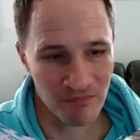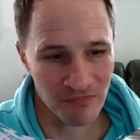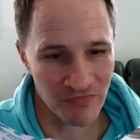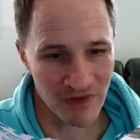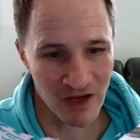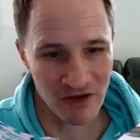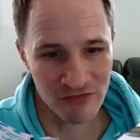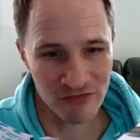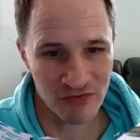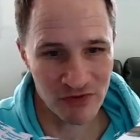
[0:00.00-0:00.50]

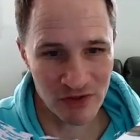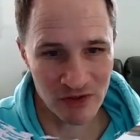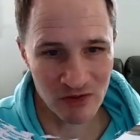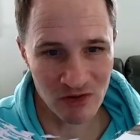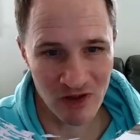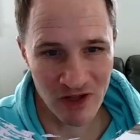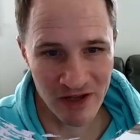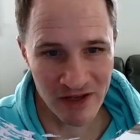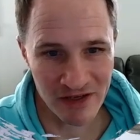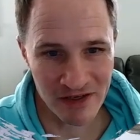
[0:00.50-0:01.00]
I feel
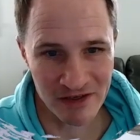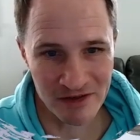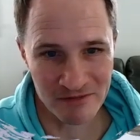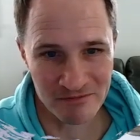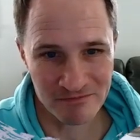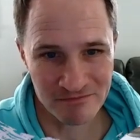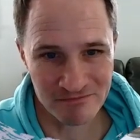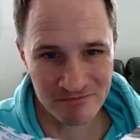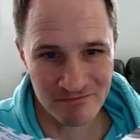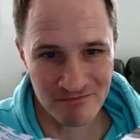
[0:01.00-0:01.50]
like
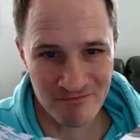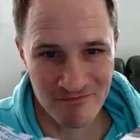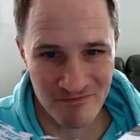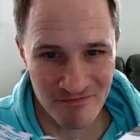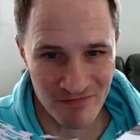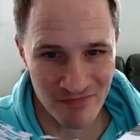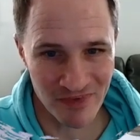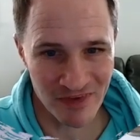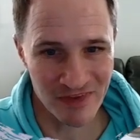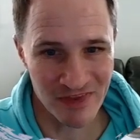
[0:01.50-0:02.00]

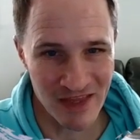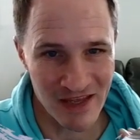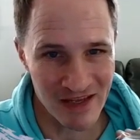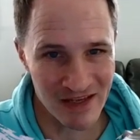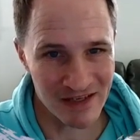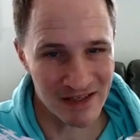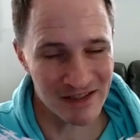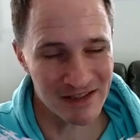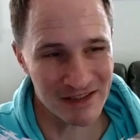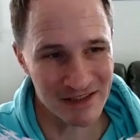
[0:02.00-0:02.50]

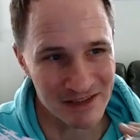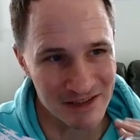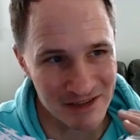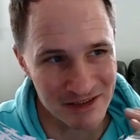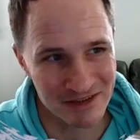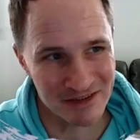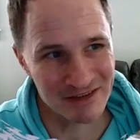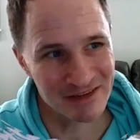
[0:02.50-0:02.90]
they